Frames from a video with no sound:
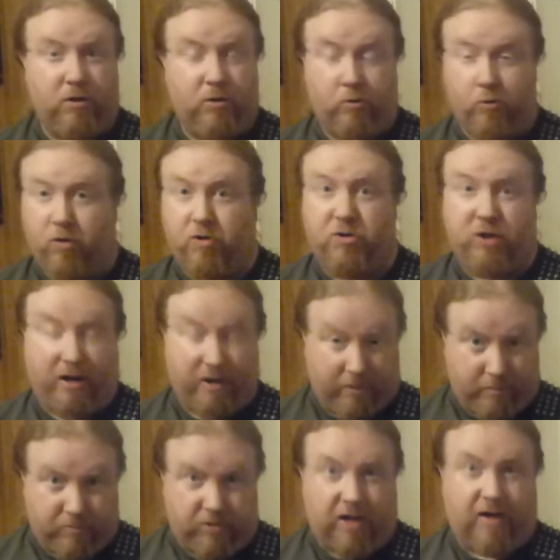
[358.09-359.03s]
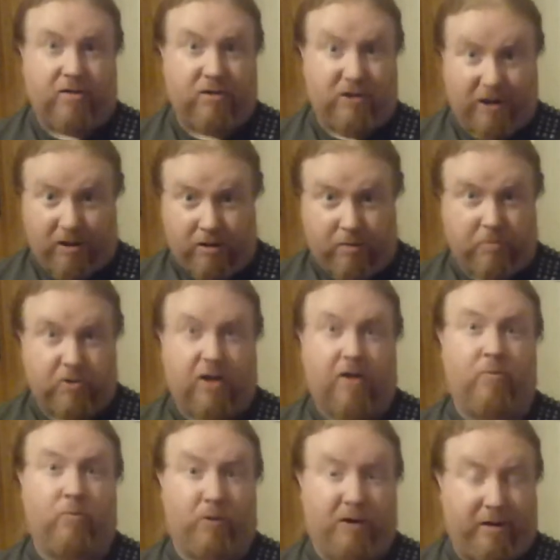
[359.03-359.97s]
or a down, up, down, down, up,
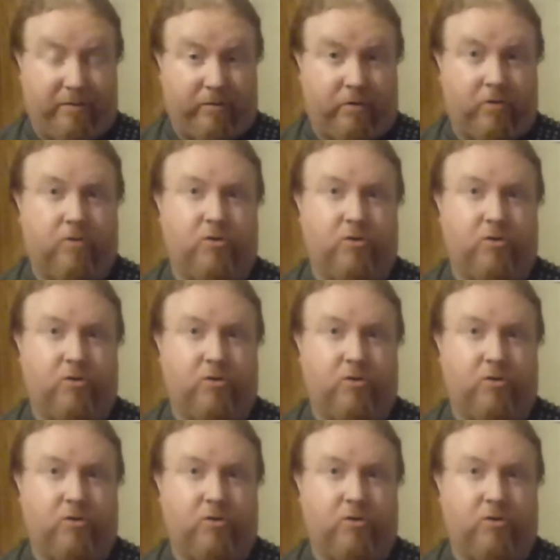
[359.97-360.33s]
down, whatever.